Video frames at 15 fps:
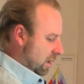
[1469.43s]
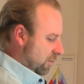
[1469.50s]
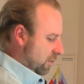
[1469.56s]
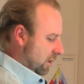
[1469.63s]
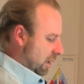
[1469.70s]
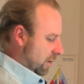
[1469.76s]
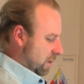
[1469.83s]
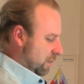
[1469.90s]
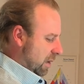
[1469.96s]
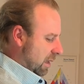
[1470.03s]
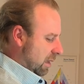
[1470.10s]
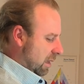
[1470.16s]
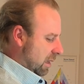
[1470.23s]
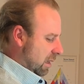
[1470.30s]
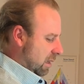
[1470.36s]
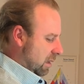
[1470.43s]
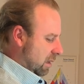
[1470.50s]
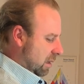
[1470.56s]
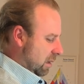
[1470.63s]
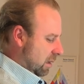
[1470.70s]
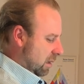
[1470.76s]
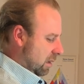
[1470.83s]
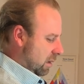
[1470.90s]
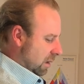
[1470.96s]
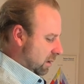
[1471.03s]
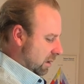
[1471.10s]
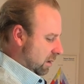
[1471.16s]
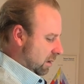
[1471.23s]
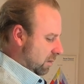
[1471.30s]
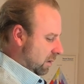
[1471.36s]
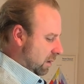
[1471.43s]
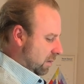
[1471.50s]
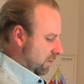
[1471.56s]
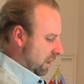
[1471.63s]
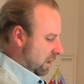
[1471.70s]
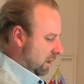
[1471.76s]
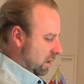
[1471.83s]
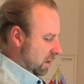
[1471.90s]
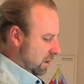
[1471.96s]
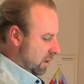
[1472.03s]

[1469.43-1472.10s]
Put the hips back in, put them in.